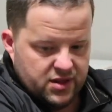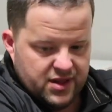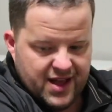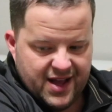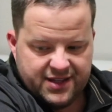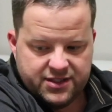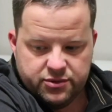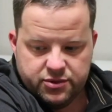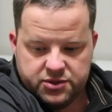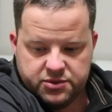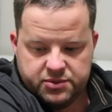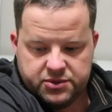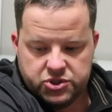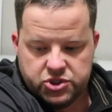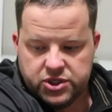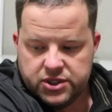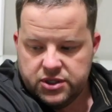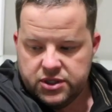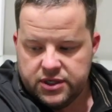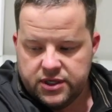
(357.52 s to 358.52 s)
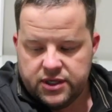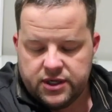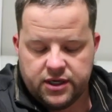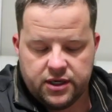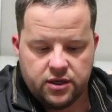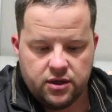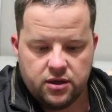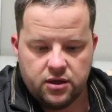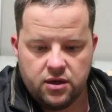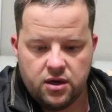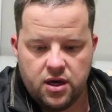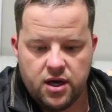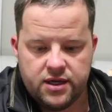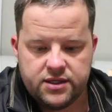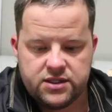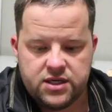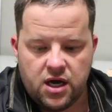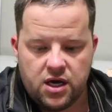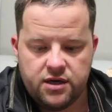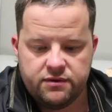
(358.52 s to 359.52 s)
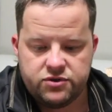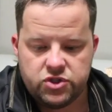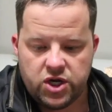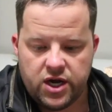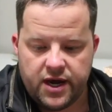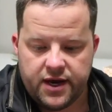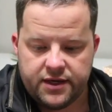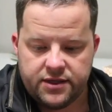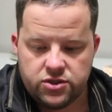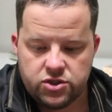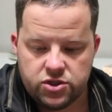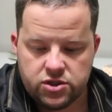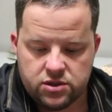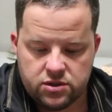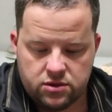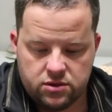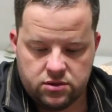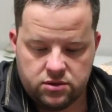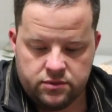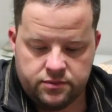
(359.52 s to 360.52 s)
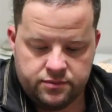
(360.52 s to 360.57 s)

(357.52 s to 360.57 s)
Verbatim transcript: That's what's been jingling here. A ton of change.